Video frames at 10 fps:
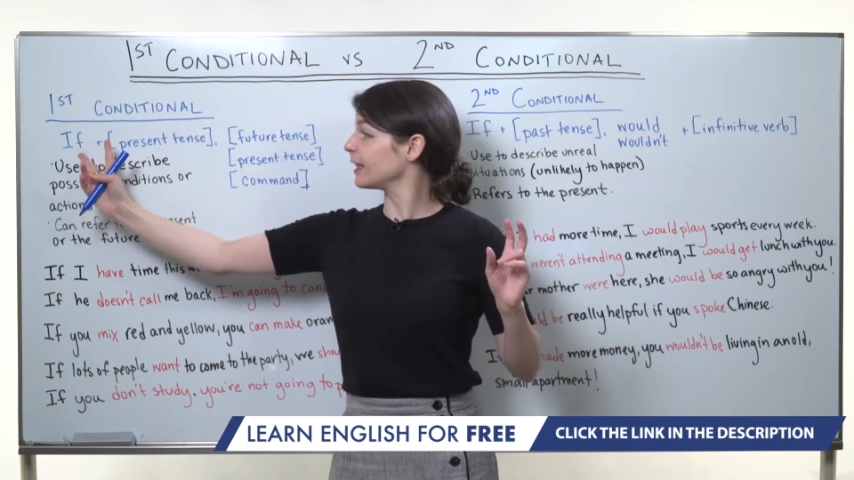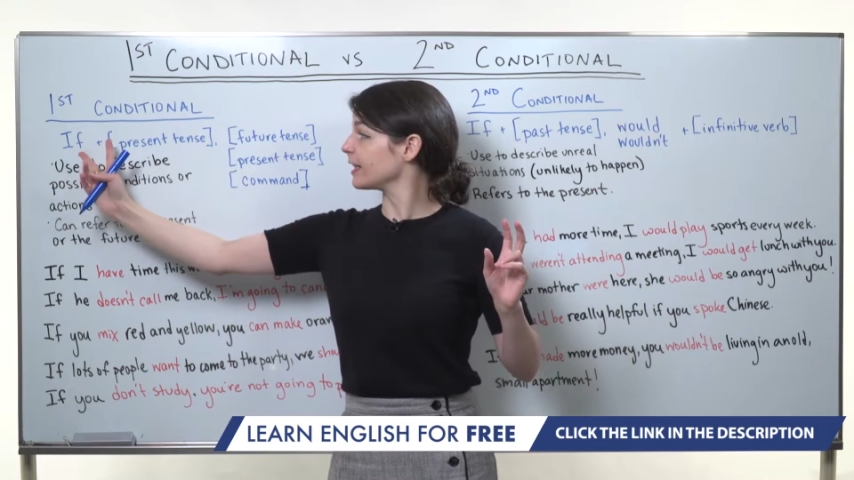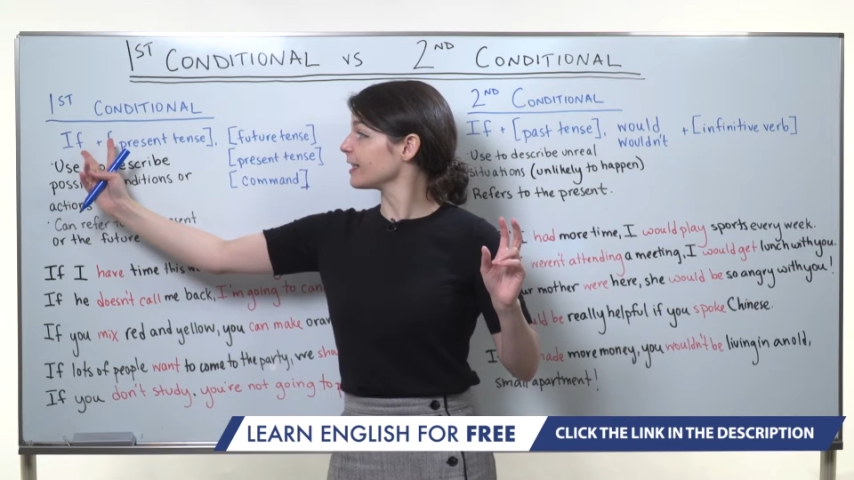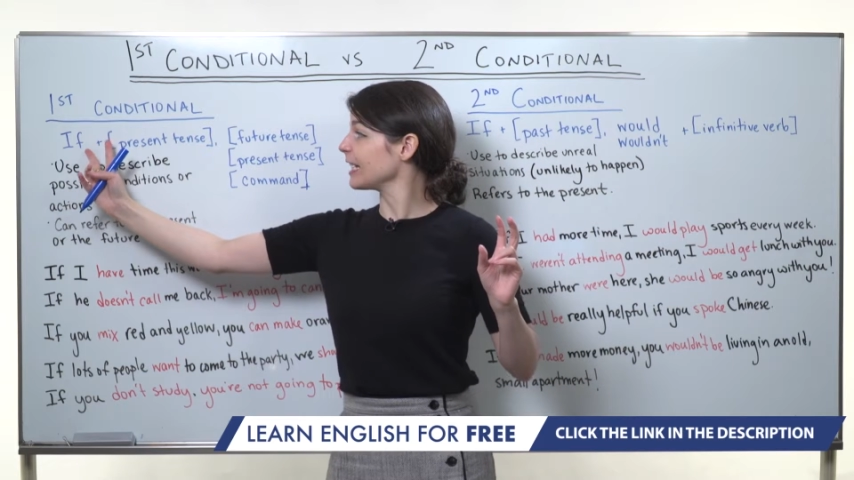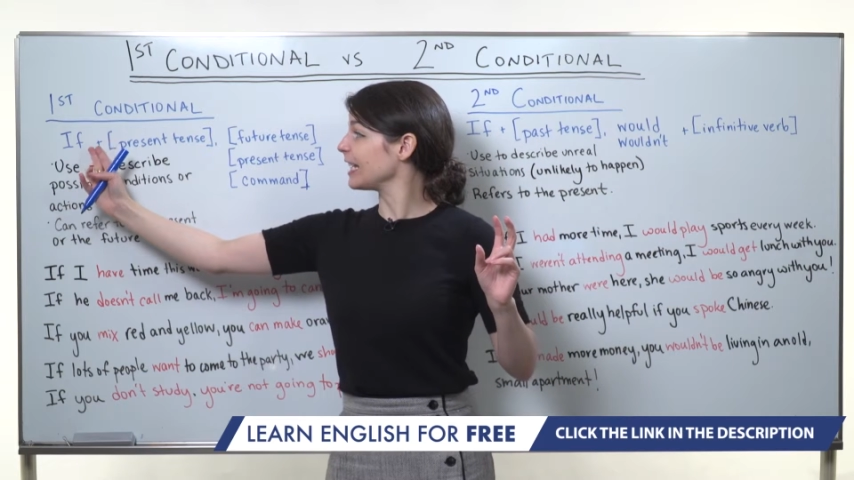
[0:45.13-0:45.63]

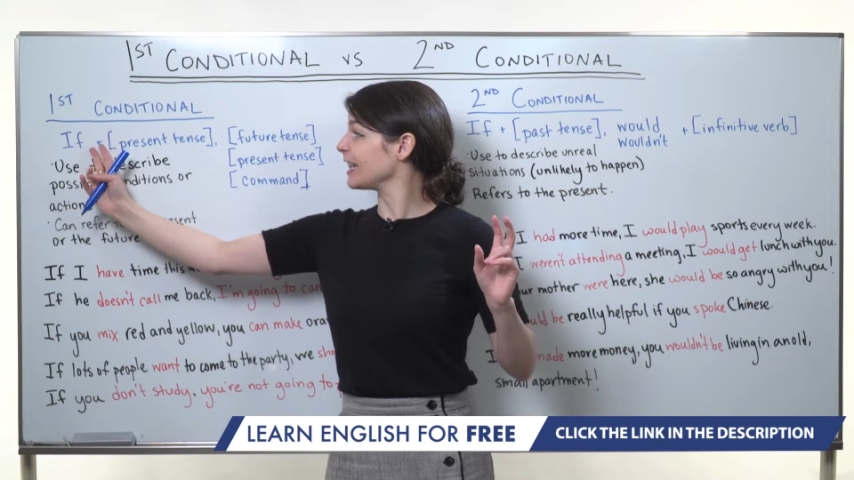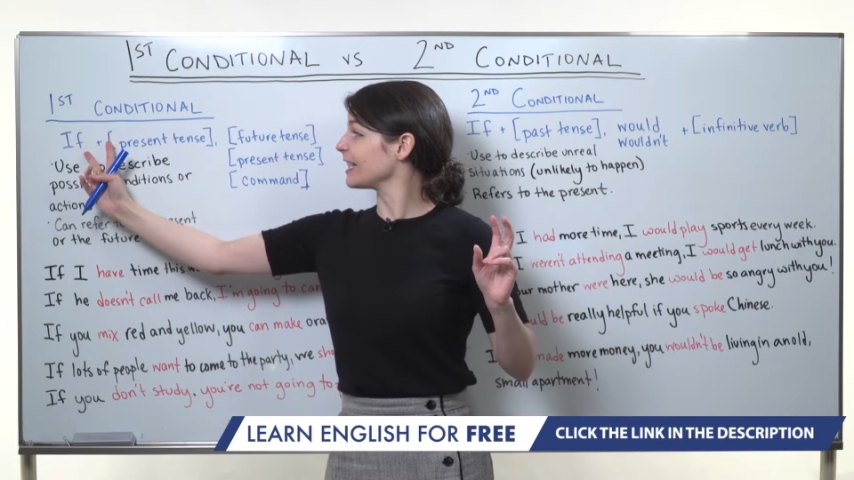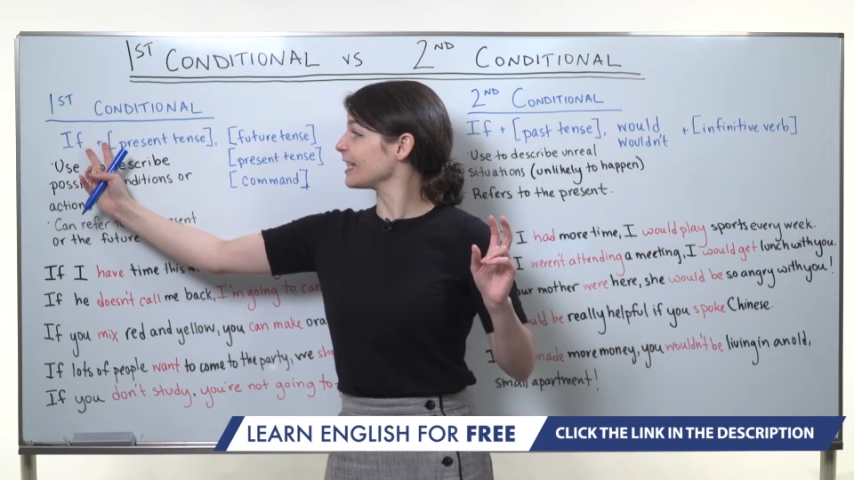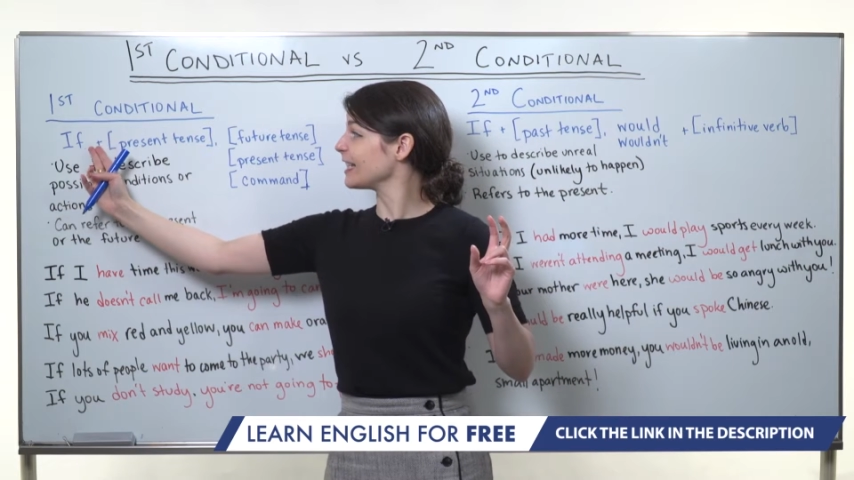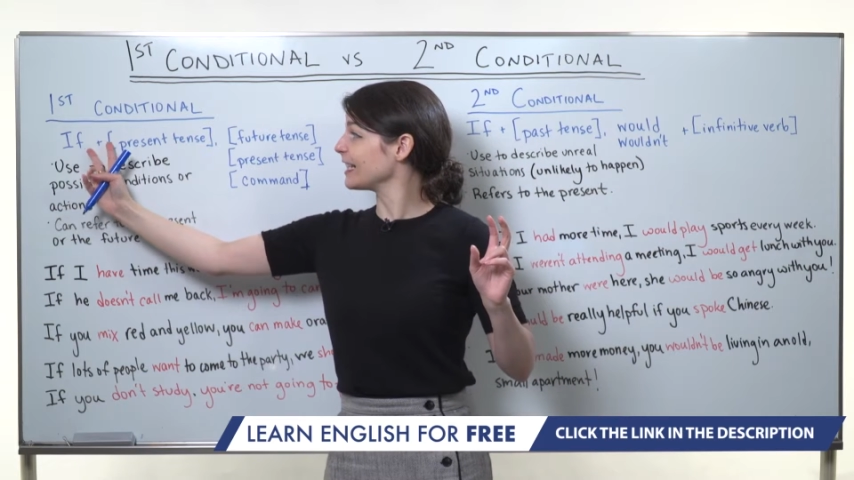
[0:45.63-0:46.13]
that's in the
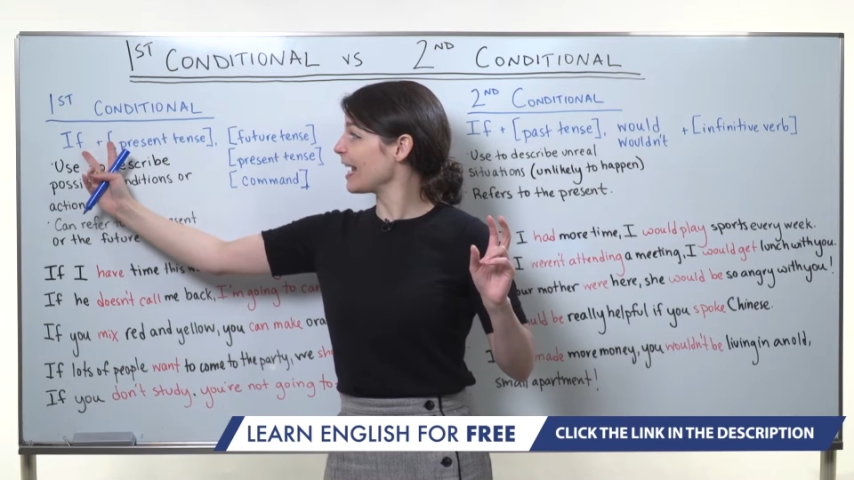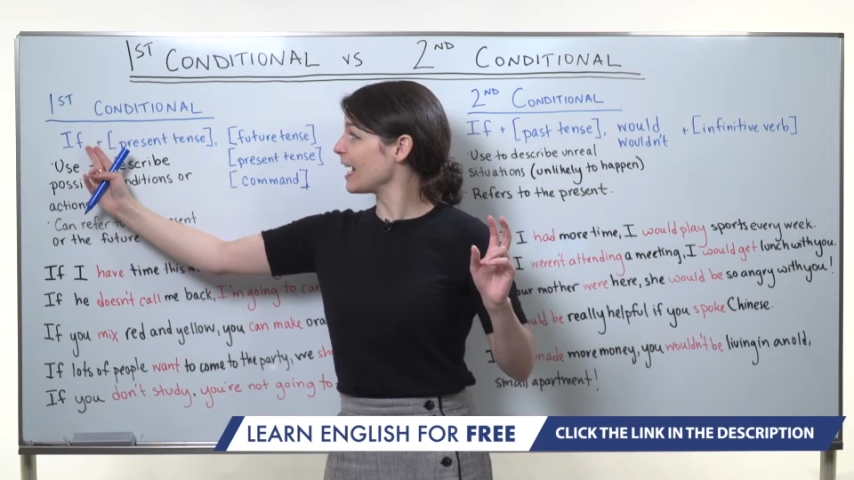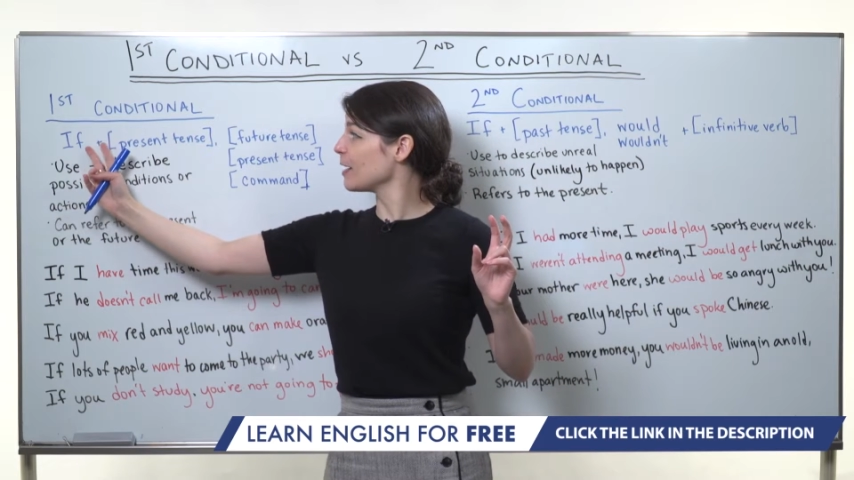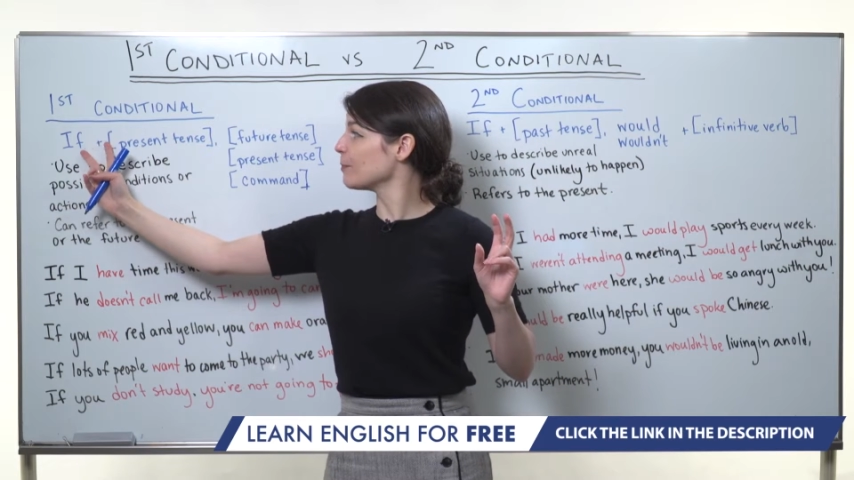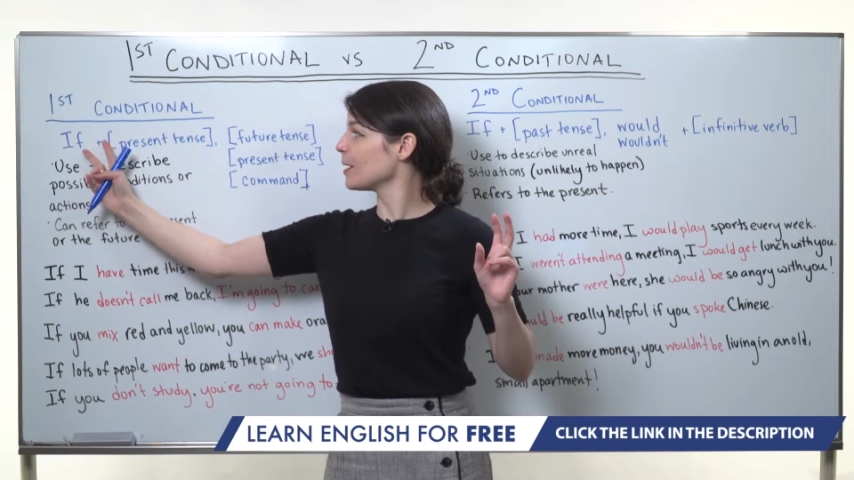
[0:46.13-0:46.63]

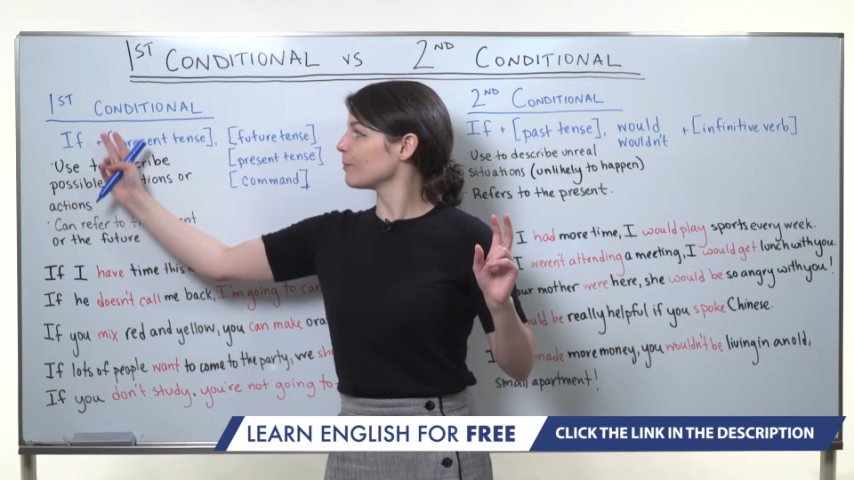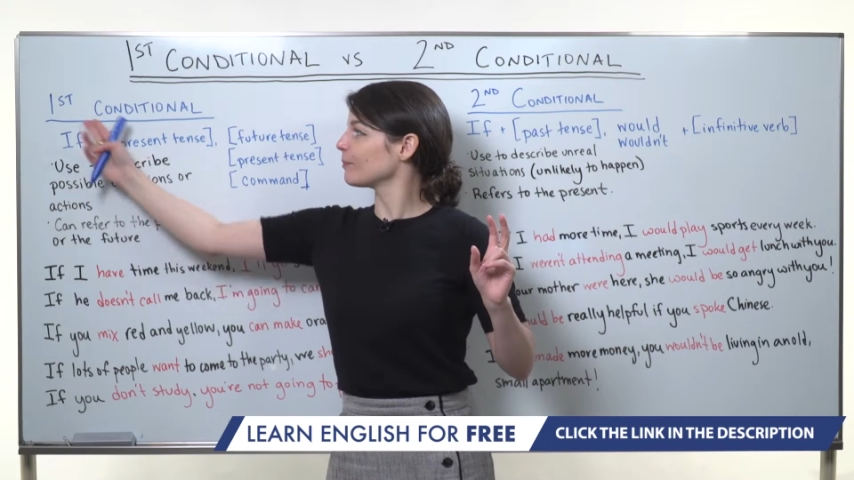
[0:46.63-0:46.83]
same